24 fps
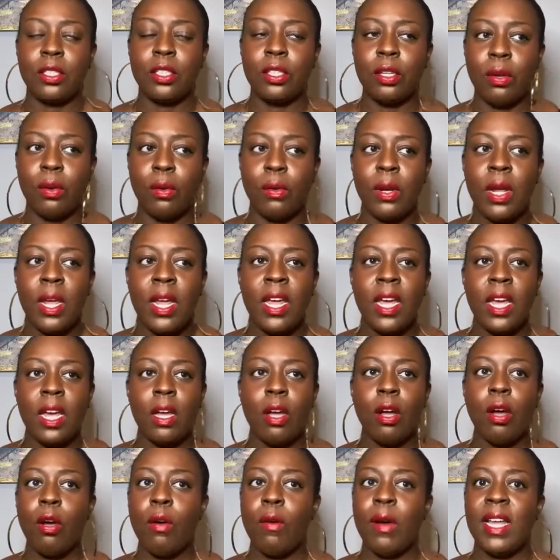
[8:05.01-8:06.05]
So,
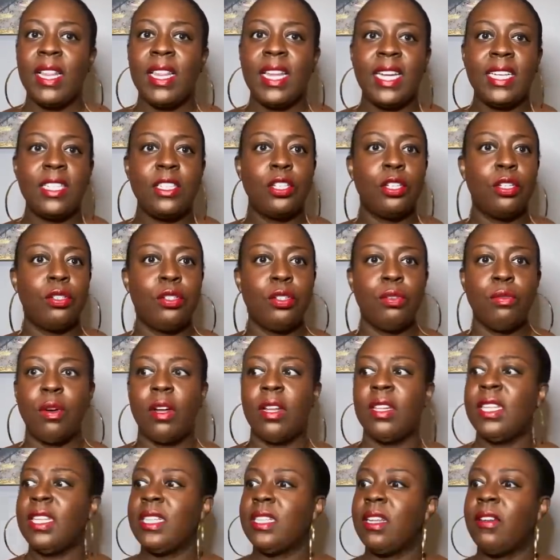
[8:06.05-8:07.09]
oh, I like to do
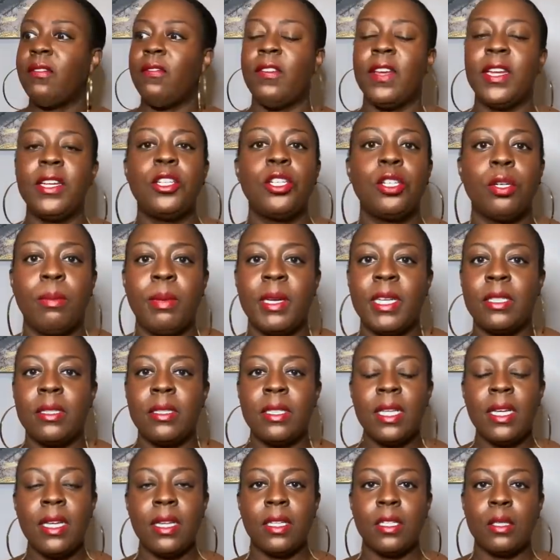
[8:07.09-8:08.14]
all these adventure-based
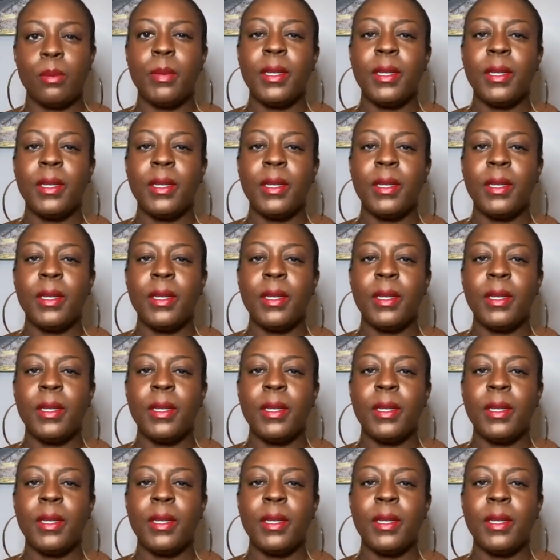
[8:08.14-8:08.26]
things.